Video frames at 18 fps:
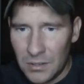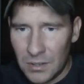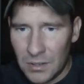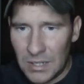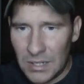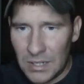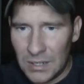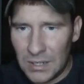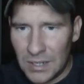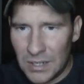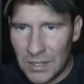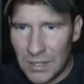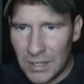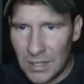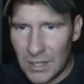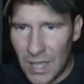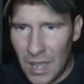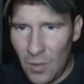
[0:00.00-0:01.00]
And
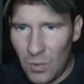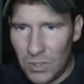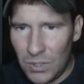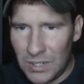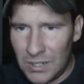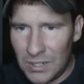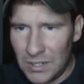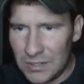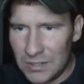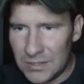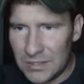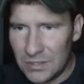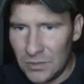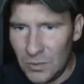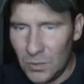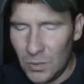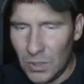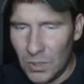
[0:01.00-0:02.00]
I want to get
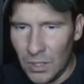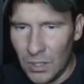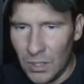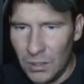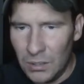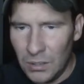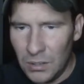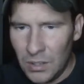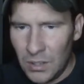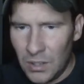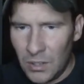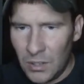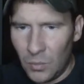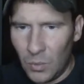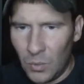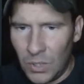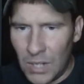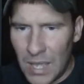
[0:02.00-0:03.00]
into
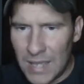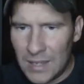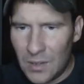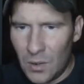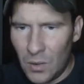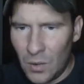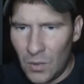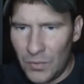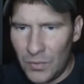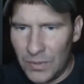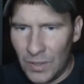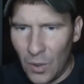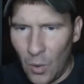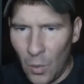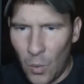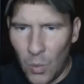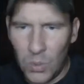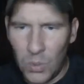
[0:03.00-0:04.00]
what I call the
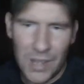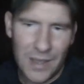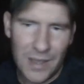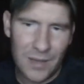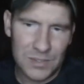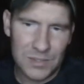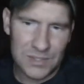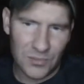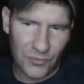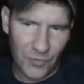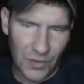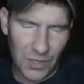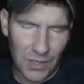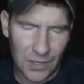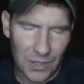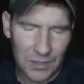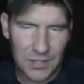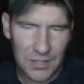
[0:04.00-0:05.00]
old house
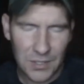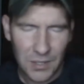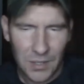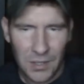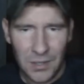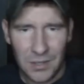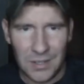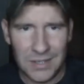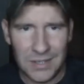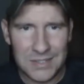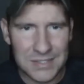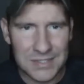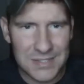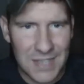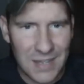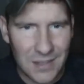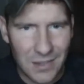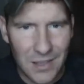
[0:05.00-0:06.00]
effect. And it's a
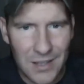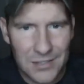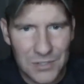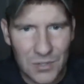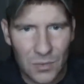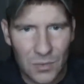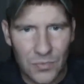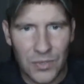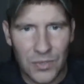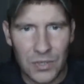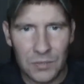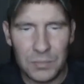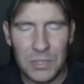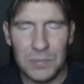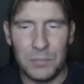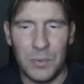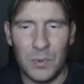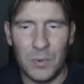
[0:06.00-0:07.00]
psychological thing
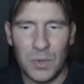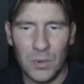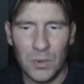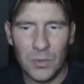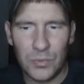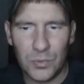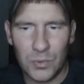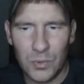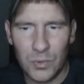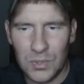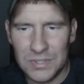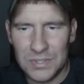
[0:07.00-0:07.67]
people go through.